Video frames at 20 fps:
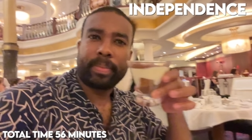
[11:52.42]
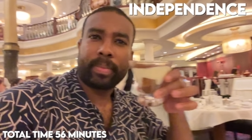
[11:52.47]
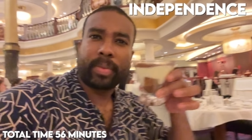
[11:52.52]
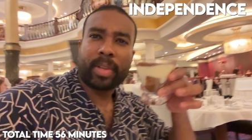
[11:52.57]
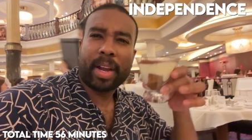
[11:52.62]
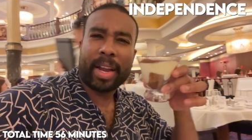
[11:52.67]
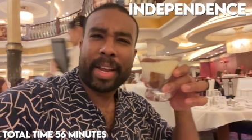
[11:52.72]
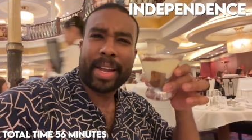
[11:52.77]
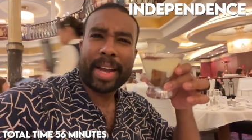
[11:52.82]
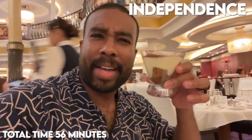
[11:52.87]

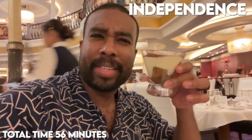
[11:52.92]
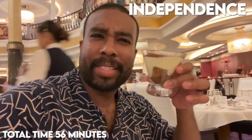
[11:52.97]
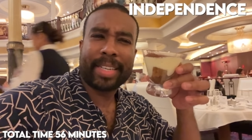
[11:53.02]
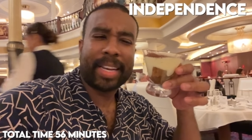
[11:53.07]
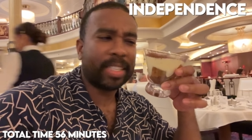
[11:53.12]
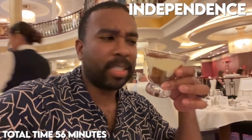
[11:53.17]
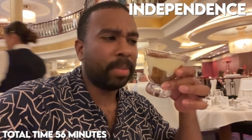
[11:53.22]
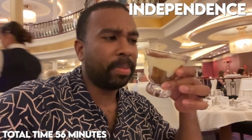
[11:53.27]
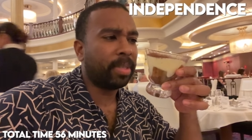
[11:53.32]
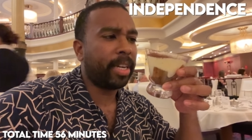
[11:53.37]
All right, guys, I
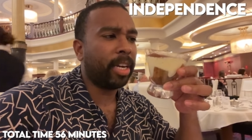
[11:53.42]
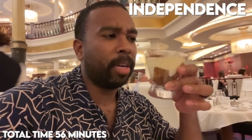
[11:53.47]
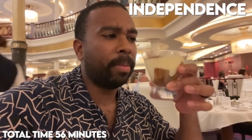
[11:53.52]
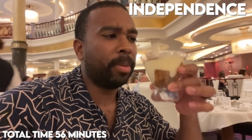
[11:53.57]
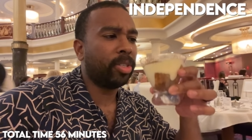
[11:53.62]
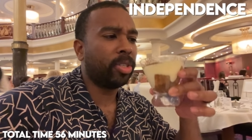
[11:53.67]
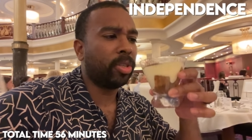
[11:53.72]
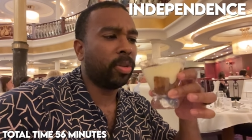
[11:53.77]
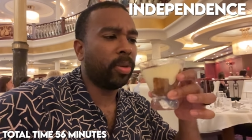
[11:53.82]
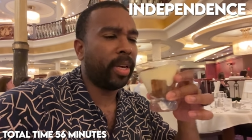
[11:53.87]
got some
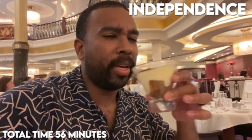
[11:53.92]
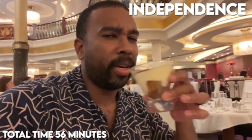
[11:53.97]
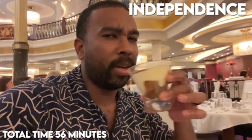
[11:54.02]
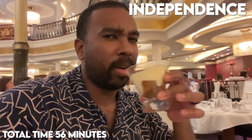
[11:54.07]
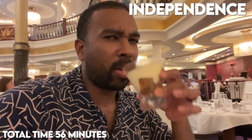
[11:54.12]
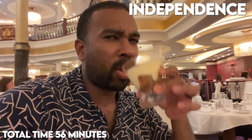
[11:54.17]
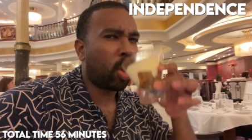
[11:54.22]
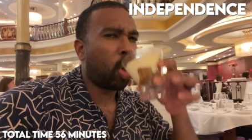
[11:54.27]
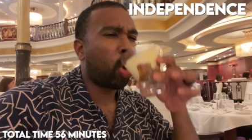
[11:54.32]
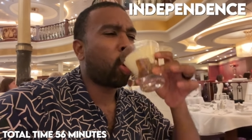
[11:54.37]
tiramisu here.
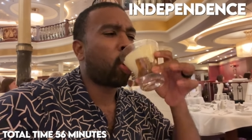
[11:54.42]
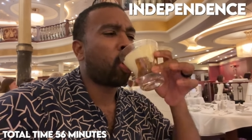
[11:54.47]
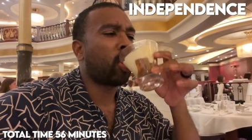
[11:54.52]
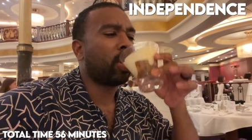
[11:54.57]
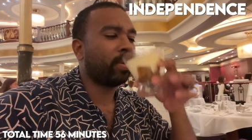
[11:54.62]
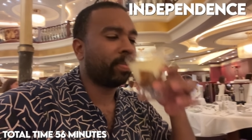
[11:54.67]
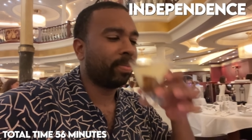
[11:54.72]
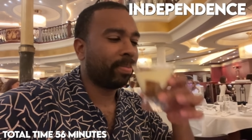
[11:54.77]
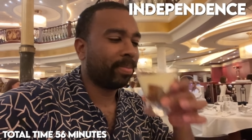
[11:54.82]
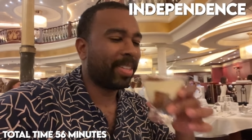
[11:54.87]

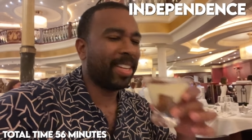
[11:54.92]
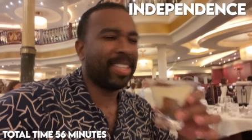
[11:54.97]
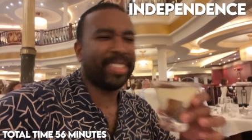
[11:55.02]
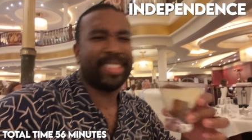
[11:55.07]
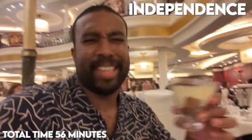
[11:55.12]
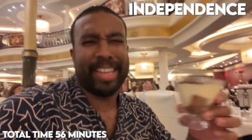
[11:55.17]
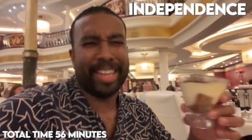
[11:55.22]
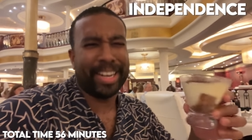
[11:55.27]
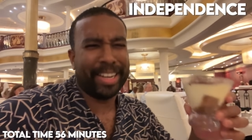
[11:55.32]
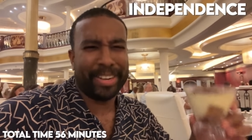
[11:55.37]
That's
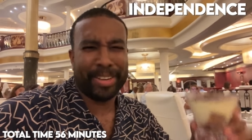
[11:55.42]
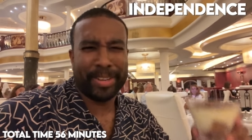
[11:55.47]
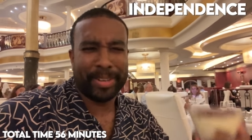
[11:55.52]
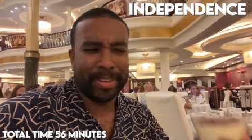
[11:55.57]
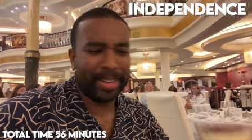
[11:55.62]
not how you do it.